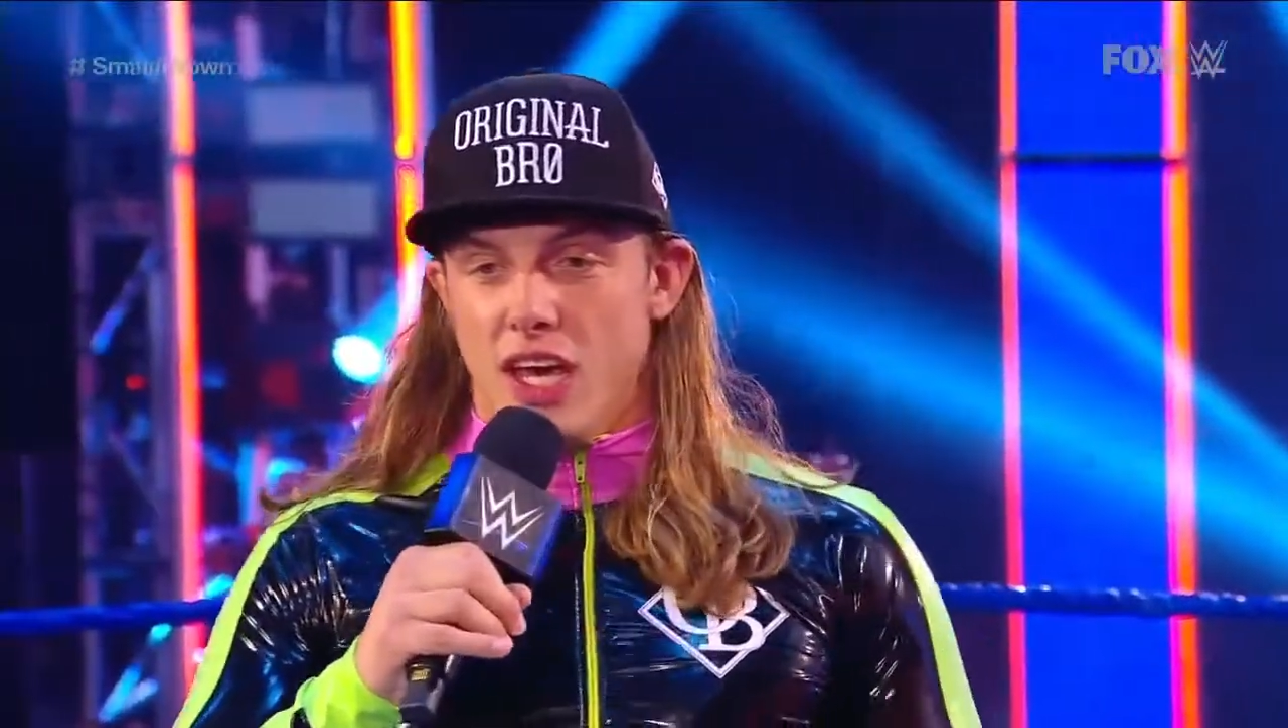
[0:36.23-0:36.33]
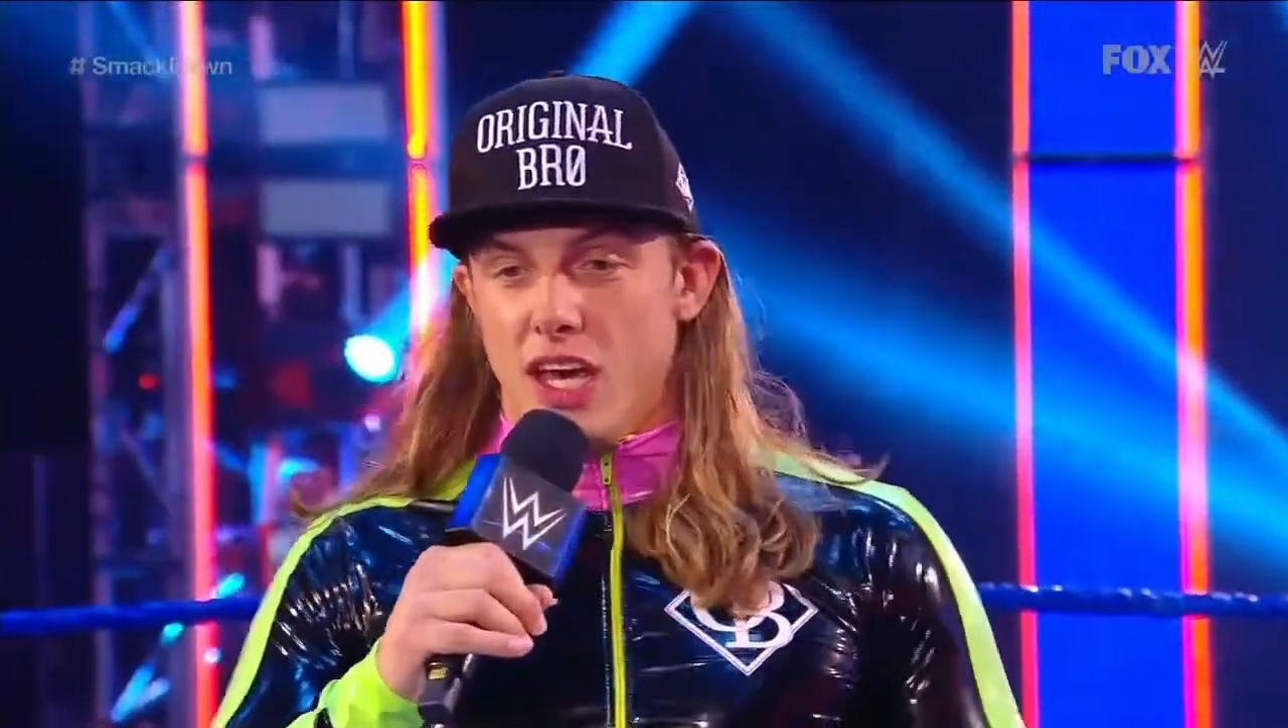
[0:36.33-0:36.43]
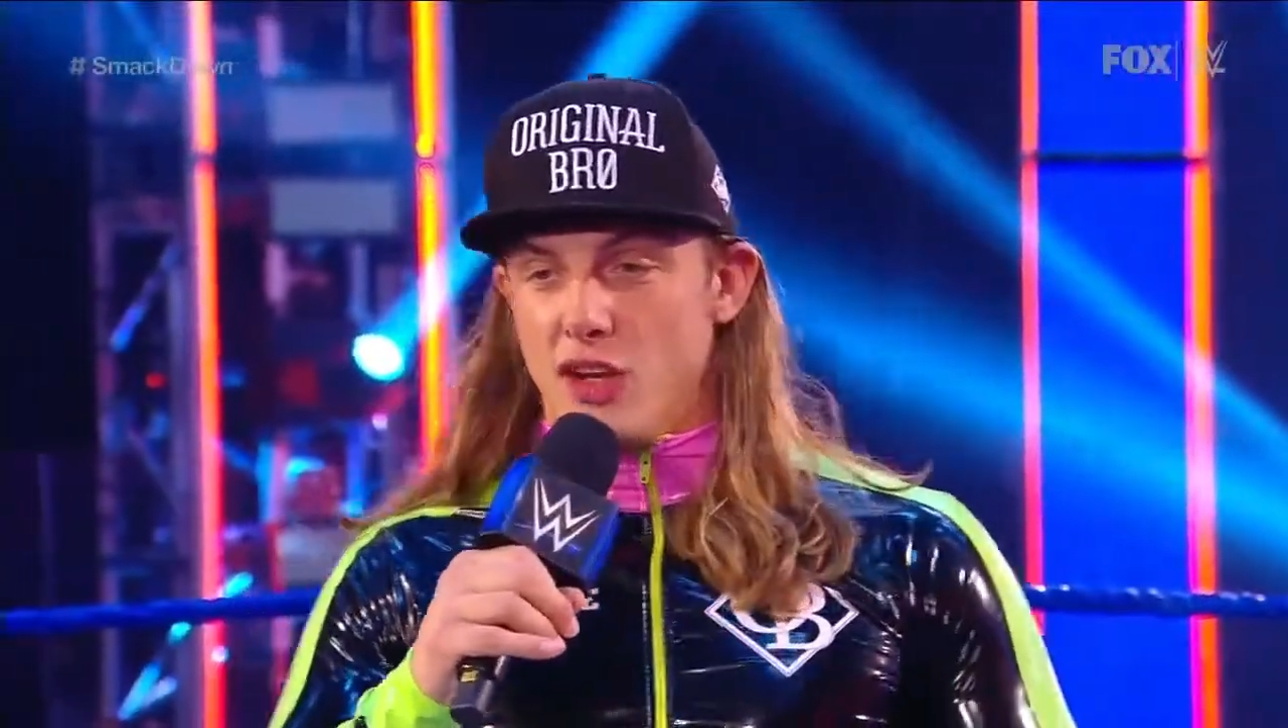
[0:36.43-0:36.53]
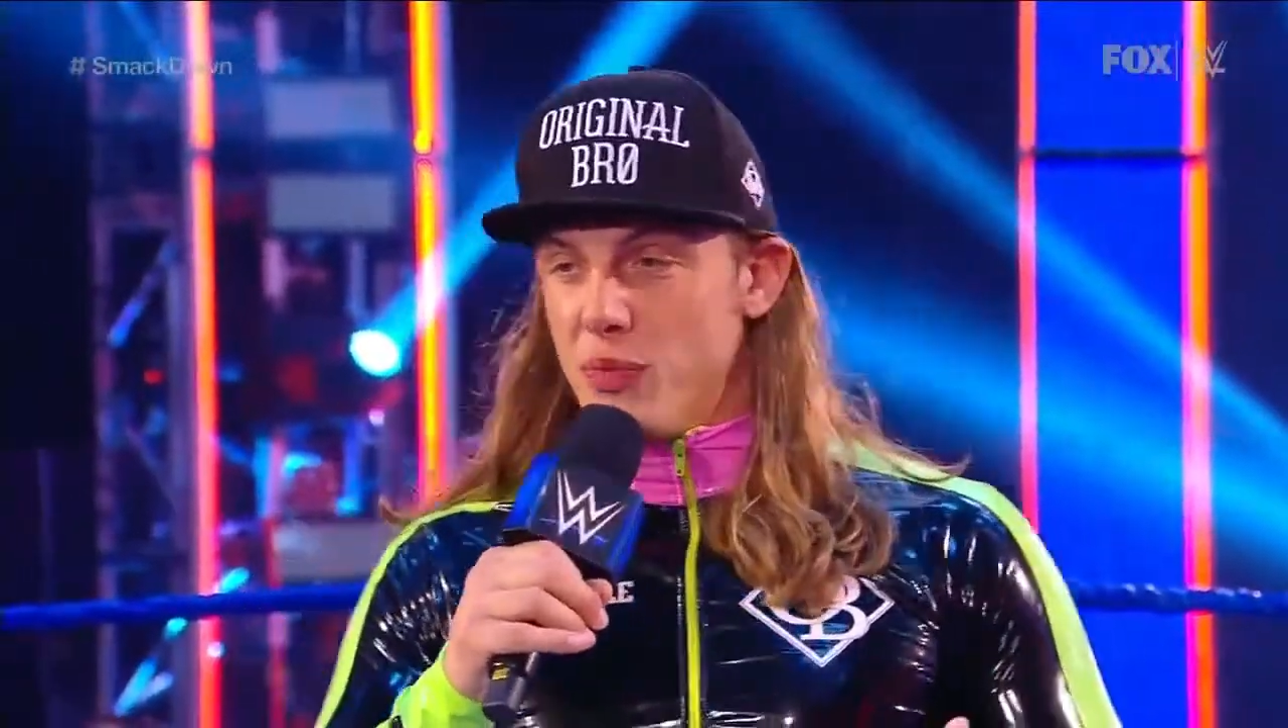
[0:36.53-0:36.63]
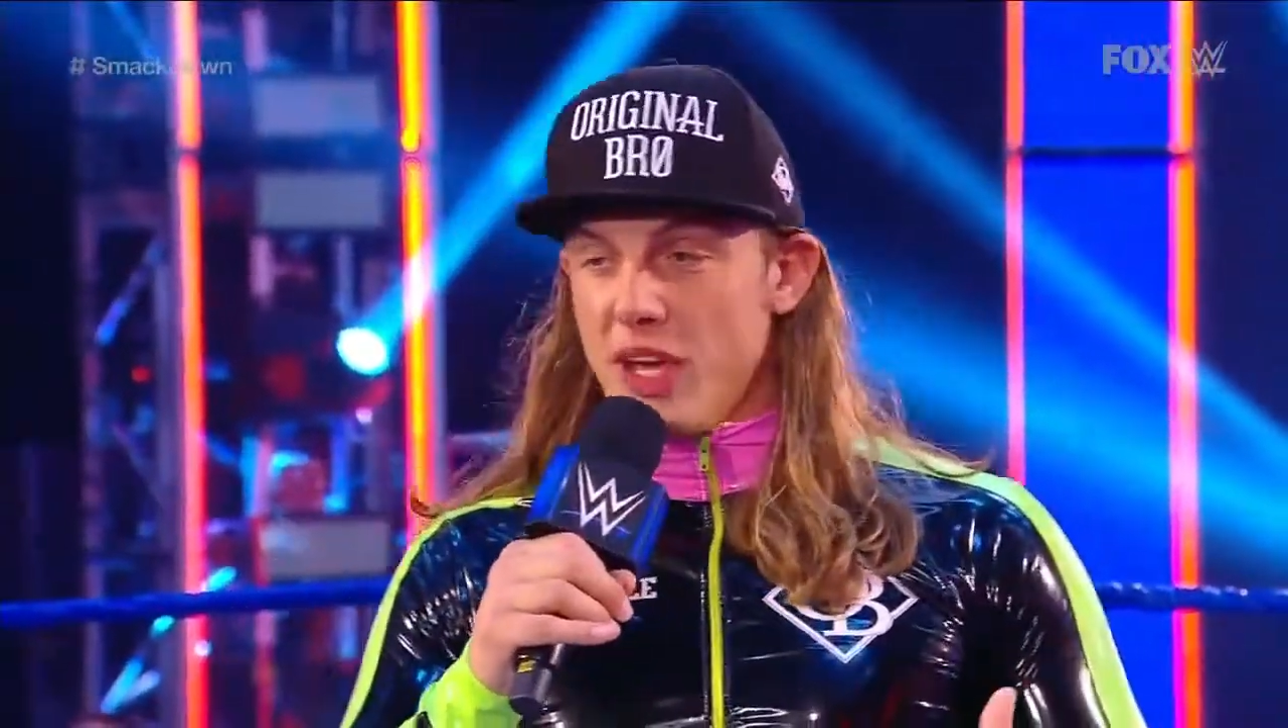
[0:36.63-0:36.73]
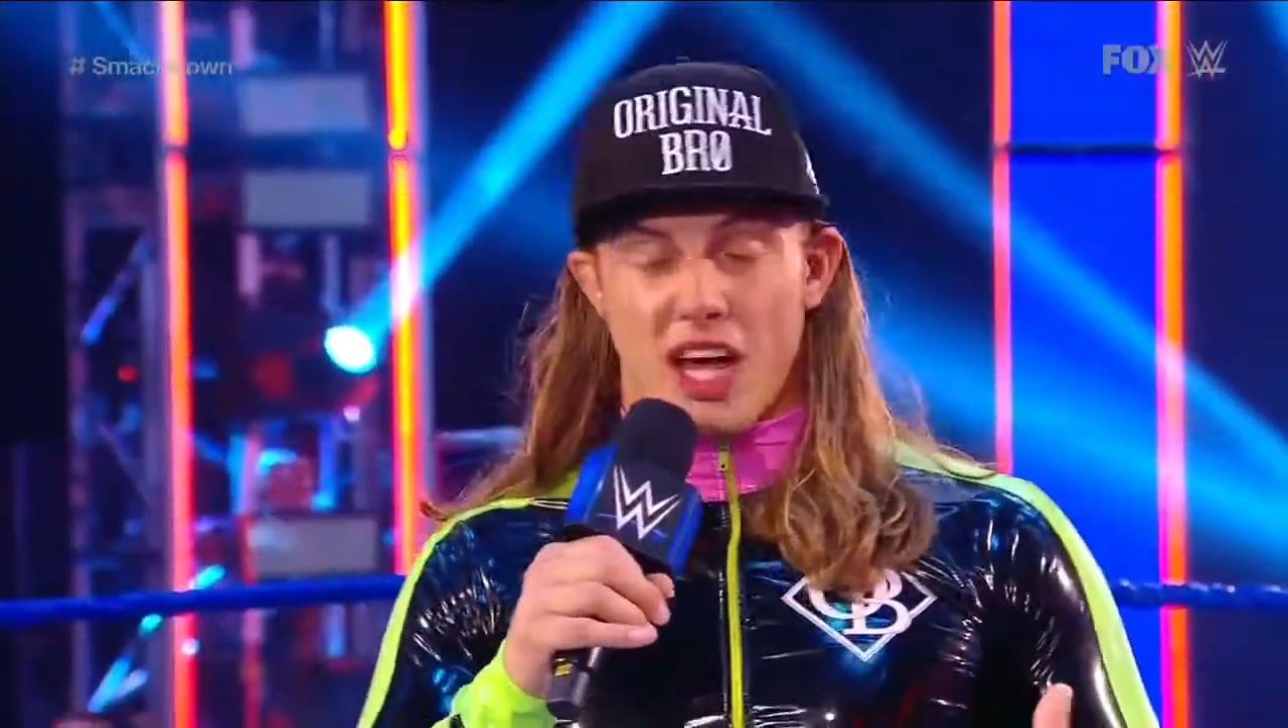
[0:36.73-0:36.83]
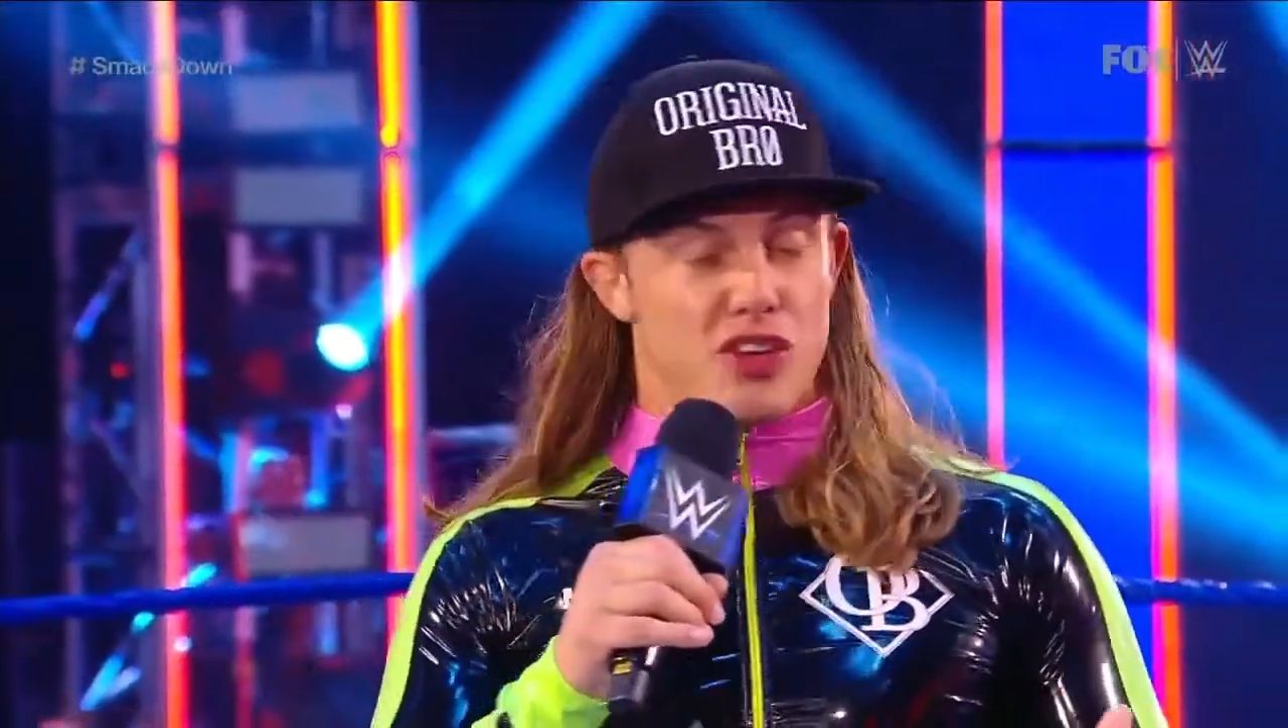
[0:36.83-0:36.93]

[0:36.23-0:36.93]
and to be on